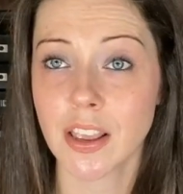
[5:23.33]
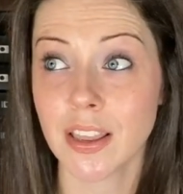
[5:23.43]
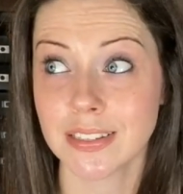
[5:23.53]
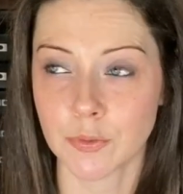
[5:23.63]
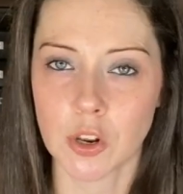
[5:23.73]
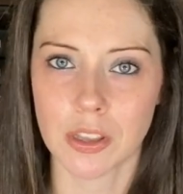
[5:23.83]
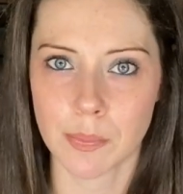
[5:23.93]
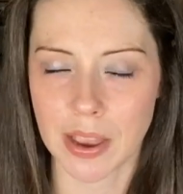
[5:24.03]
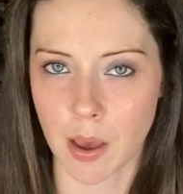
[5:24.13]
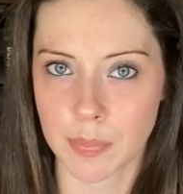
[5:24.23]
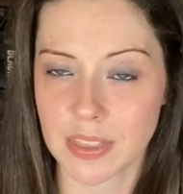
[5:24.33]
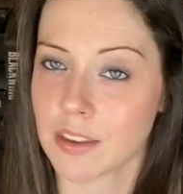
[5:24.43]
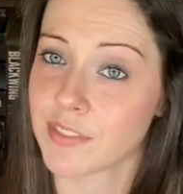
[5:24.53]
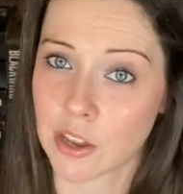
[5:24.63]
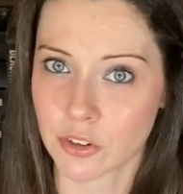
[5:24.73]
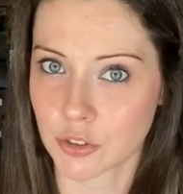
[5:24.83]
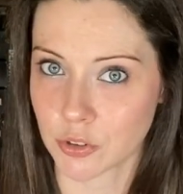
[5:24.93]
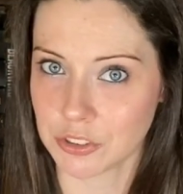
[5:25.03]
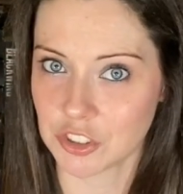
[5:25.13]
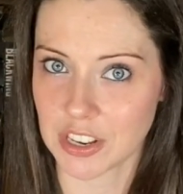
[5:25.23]
definitely pick up the Founders
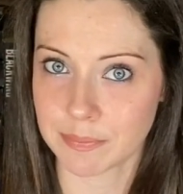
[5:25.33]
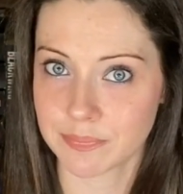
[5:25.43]
Trilogy.